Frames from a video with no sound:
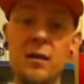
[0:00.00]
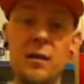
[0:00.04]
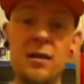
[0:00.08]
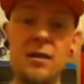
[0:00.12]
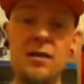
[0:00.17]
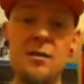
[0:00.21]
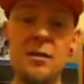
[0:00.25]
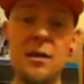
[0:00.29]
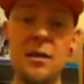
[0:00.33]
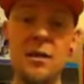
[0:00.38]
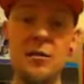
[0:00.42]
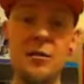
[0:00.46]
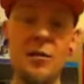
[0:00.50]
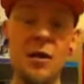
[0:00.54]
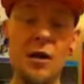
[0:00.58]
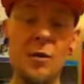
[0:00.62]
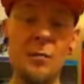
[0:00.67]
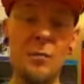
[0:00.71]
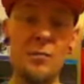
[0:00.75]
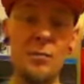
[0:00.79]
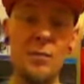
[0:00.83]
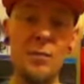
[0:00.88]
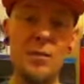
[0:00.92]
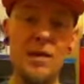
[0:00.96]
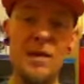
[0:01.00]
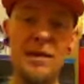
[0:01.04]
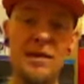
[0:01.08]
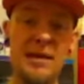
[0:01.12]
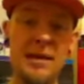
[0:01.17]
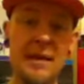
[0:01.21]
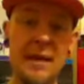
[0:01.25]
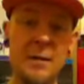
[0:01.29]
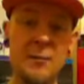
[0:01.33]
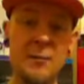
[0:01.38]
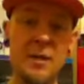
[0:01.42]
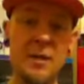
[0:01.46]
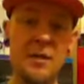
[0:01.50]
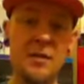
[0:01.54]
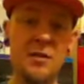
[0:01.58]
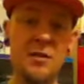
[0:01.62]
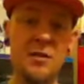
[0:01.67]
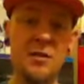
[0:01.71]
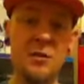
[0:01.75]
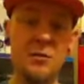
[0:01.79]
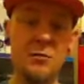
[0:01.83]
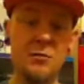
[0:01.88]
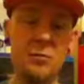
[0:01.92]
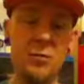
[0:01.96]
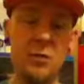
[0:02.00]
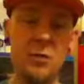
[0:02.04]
so I'm missing out big time.